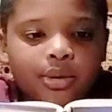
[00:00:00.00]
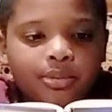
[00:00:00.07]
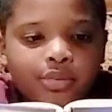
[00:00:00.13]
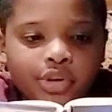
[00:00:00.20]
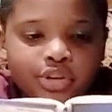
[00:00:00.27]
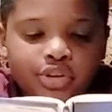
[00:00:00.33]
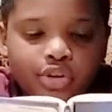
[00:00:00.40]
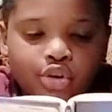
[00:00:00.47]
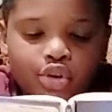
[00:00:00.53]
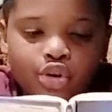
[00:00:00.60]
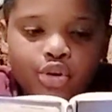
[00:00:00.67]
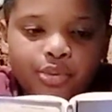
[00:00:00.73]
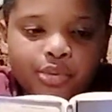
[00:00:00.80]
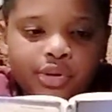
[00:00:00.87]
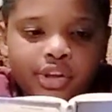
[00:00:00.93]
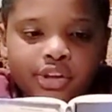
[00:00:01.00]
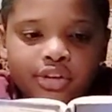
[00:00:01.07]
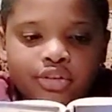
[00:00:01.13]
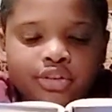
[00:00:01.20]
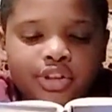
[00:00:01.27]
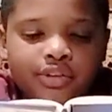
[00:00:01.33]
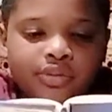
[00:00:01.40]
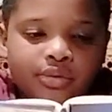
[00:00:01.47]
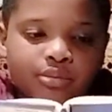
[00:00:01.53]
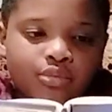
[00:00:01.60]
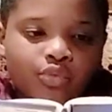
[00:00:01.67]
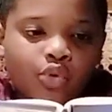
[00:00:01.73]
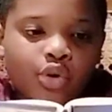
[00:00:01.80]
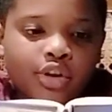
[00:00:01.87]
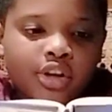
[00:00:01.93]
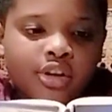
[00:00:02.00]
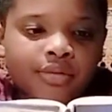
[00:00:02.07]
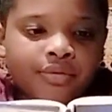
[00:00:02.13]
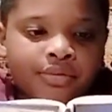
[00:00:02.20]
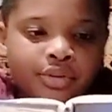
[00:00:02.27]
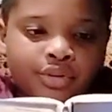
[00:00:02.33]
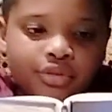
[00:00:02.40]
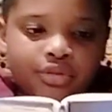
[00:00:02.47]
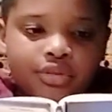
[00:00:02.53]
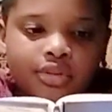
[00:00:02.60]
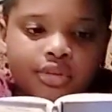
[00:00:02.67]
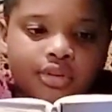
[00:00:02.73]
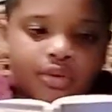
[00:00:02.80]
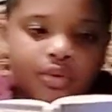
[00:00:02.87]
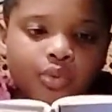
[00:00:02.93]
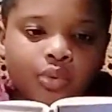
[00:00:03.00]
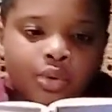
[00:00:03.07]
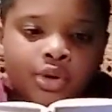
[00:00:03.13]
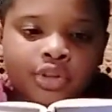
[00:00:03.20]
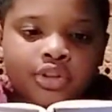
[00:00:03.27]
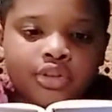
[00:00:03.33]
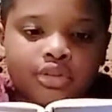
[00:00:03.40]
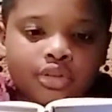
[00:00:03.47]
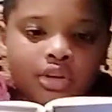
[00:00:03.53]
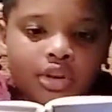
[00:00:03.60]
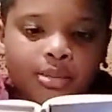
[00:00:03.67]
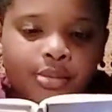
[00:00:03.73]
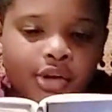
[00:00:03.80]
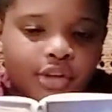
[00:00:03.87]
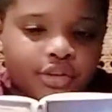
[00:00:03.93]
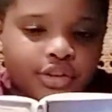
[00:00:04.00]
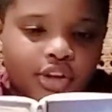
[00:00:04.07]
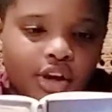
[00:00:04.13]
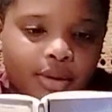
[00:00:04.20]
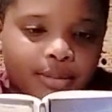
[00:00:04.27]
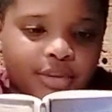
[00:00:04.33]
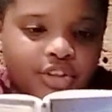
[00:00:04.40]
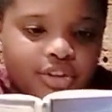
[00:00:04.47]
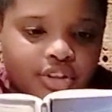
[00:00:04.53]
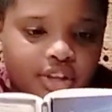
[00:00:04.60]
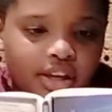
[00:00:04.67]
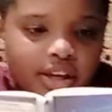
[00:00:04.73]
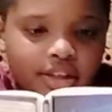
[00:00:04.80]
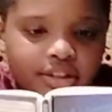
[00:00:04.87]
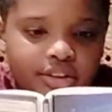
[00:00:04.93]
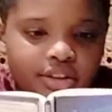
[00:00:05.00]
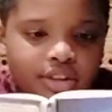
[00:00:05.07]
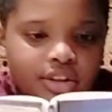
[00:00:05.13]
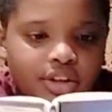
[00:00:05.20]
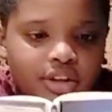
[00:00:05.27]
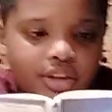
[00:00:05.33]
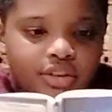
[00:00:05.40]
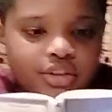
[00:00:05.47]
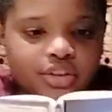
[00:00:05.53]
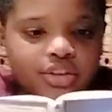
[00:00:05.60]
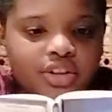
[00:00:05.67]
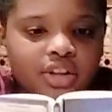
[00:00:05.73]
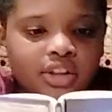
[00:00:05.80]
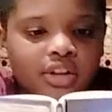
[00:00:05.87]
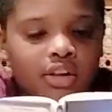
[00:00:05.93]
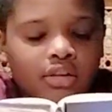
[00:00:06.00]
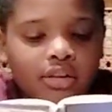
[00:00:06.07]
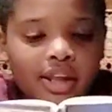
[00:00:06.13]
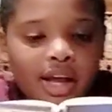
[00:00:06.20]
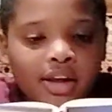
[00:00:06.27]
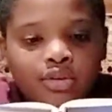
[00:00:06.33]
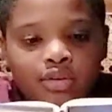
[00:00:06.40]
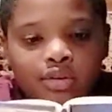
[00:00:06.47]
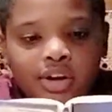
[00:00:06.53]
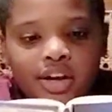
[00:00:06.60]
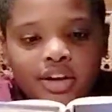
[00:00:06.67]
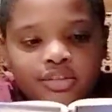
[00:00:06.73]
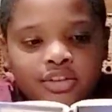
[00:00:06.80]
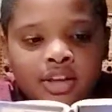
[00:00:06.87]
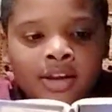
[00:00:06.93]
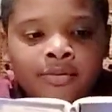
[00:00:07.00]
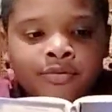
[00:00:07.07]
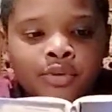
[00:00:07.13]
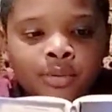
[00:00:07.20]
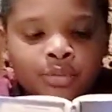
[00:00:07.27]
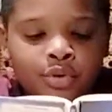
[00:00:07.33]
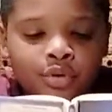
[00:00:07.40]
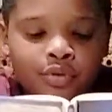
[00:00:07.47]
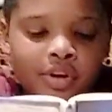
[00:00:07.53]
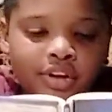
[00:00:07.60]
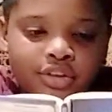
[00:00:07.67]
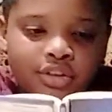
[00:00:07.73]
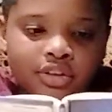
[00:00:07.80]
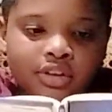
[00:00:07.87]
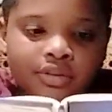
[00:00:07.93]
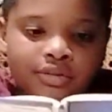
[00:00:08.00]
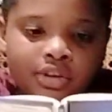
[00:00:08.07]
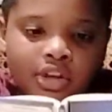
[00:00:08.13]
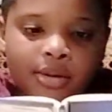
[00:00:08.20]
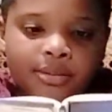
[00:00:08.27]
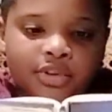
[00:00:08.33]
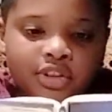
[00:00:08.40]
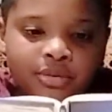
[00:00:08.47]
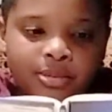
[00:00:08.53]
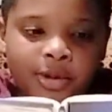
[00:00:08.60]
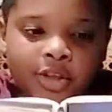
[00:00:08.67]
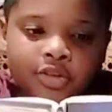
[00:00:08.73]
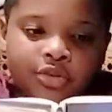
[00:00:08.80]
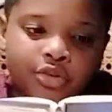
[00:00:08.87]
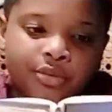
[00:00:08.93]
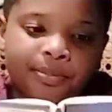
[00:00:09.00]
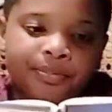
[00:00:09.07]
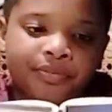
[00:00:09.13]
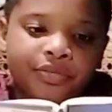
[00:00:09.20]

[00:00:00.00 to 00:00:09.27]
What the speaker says: Miss Herbally looked even more confused. "What was this all about, Thomas?" she asked. Just then a loud crash came from the direction of Thomas's bedroom.